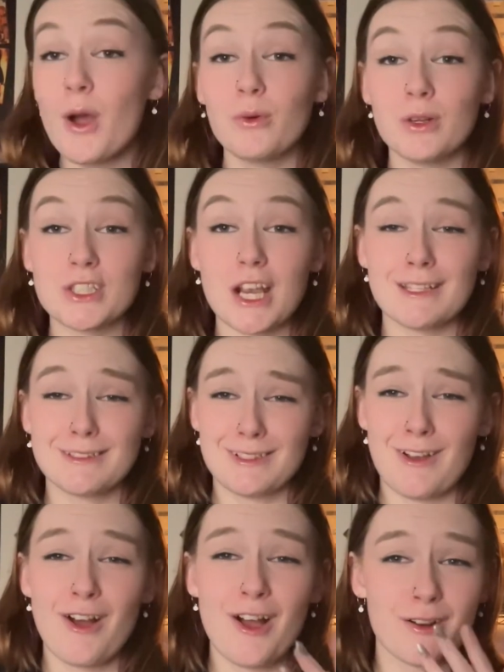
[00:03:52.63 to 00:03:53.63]
Which I
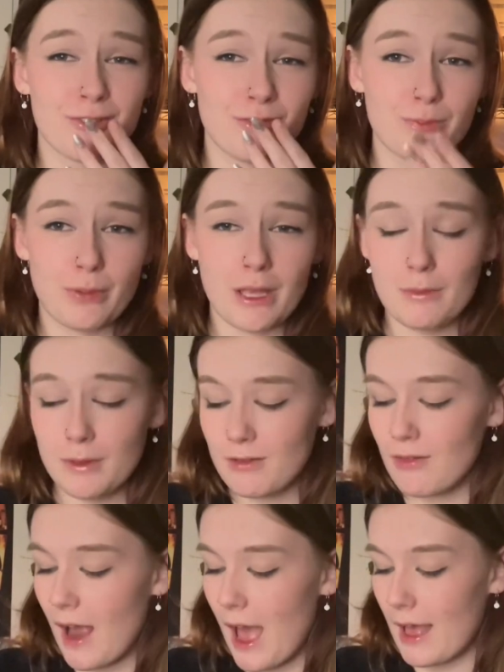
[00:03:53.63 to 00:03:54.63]
saw a baby
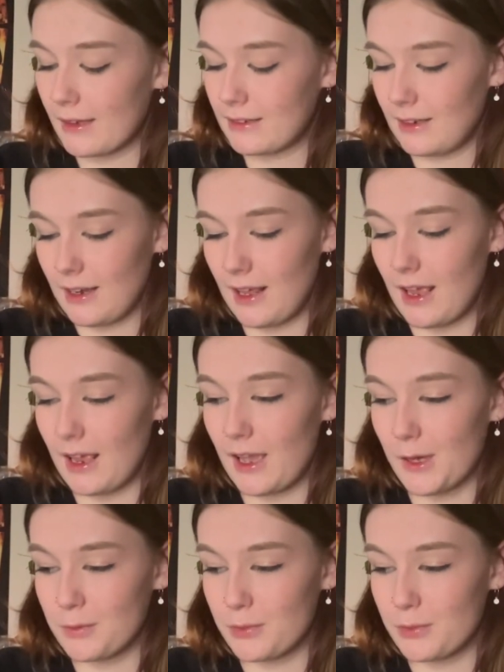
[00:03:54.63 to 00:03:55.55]
rat today, a